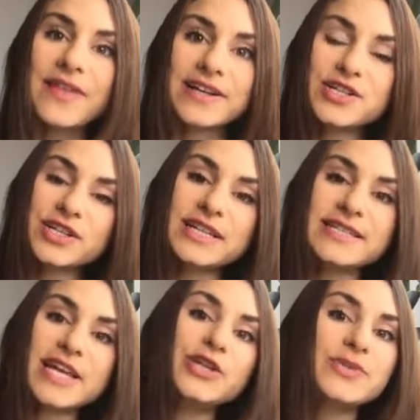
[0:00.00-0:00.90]
That is going
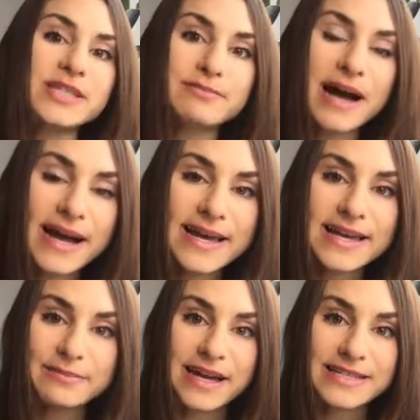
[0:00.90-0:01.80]
to take you to
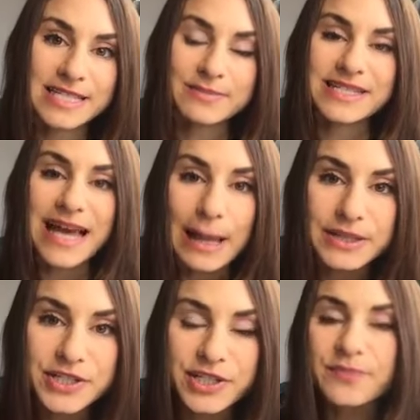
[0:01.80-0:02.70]
my and my team's
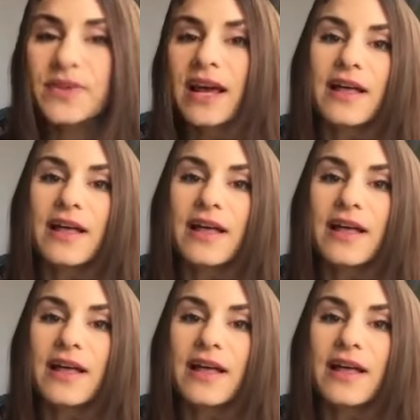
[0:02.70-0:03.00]
calendar.